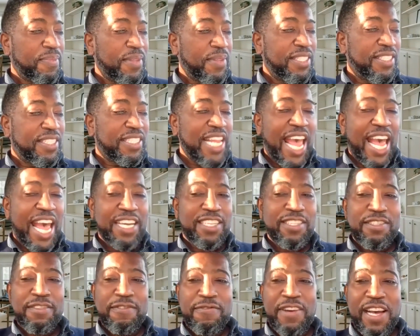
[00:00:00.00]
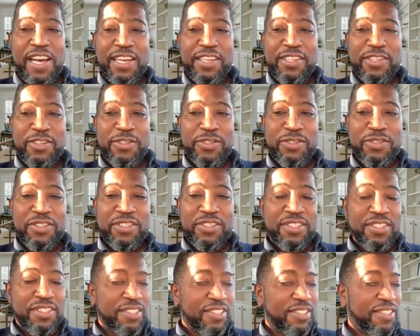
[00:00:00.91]
stacks of vinyl,
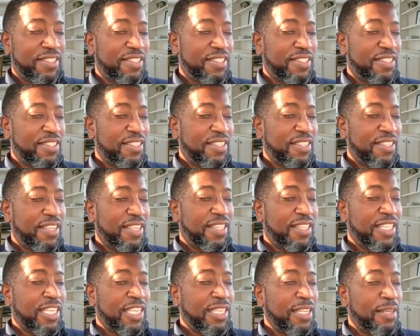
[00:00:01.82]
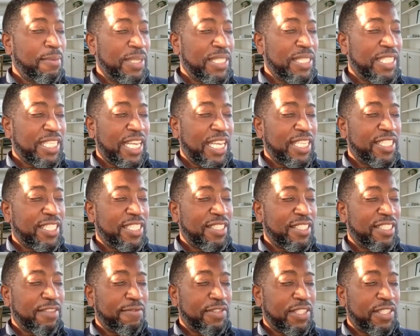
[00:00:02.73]
the
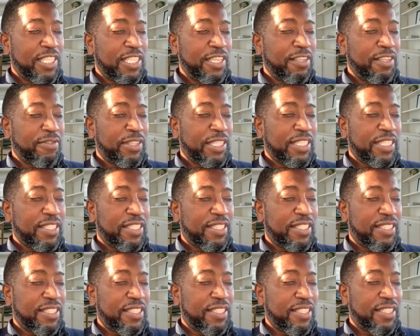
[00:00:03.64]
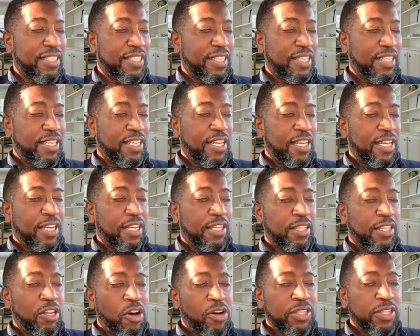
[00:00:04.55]
limitations of secrets,
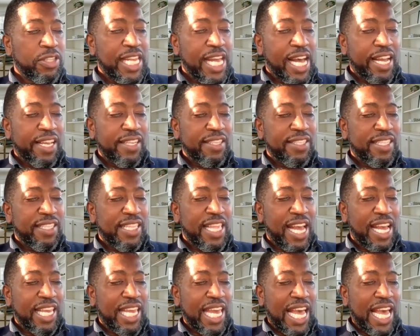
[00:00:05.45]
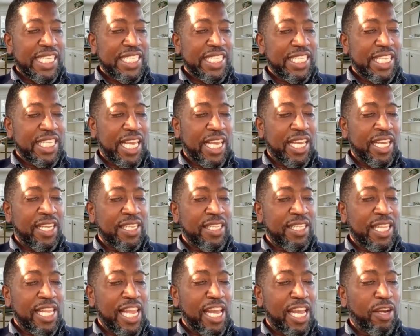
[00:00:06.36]
long nights that cascade
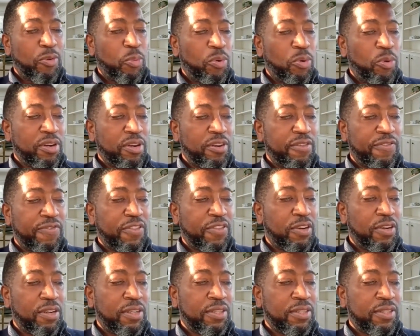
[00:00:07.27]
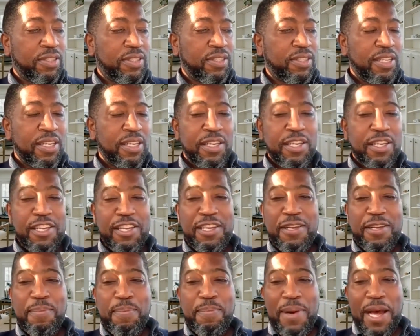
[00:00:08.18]
like waterfalls,
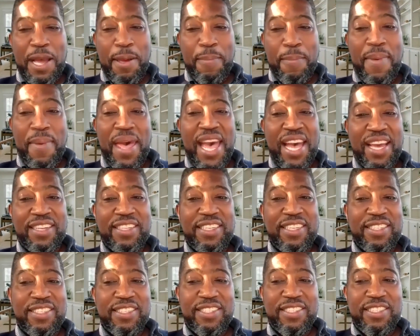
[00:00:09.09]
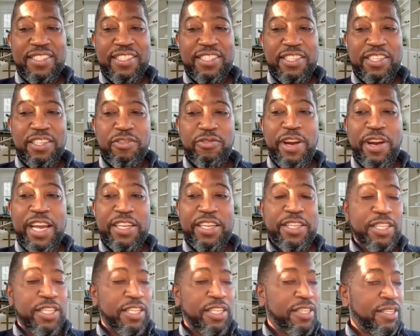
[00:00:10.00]
my madness,
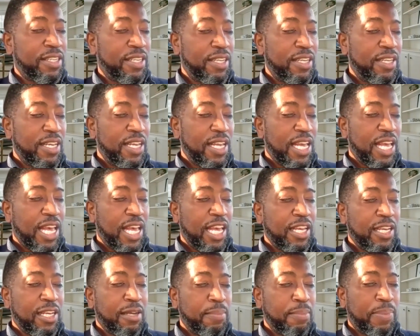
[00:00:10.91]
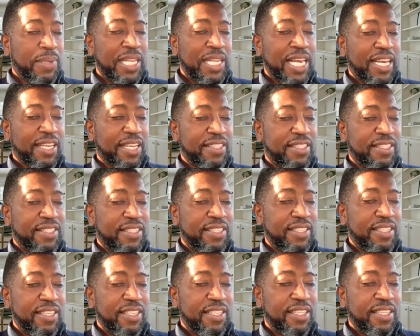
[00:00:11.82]
granular and complex
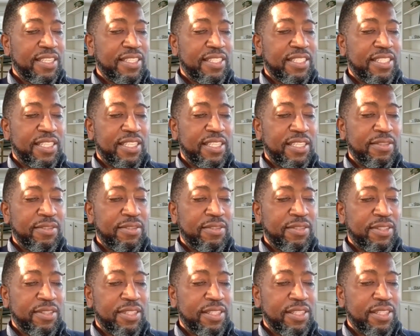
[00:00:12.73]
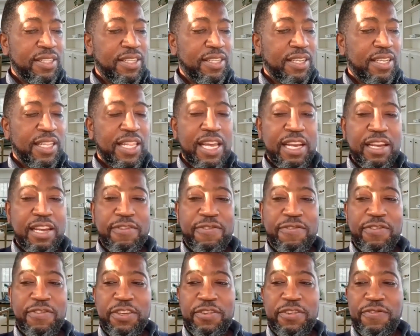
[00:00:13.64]
sealed like a
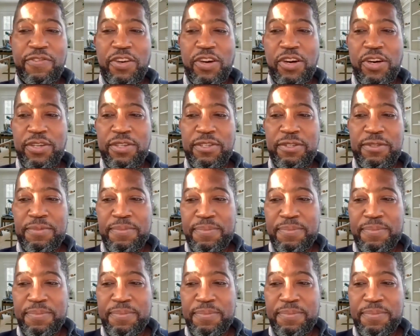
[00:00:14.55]
footfall.